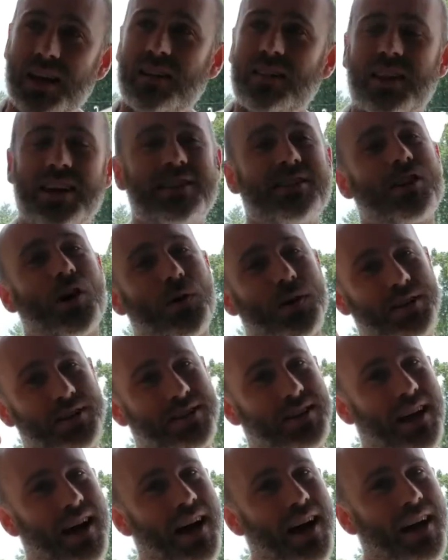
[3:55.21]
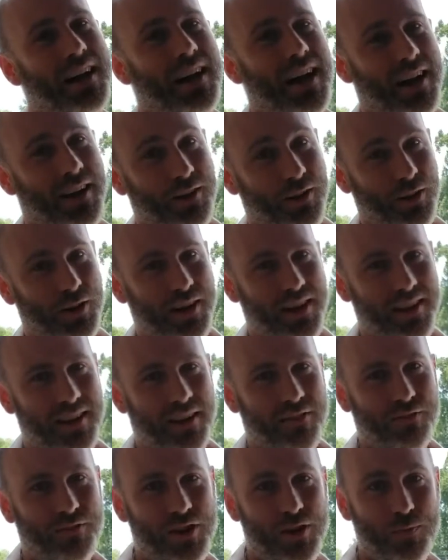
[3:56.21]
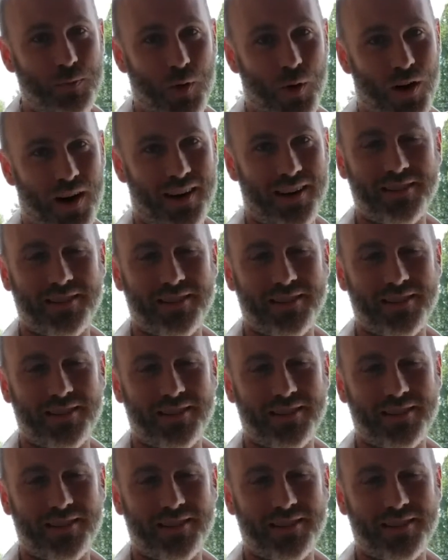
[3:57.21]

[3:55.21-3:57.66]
Let's go inside and look at a few more.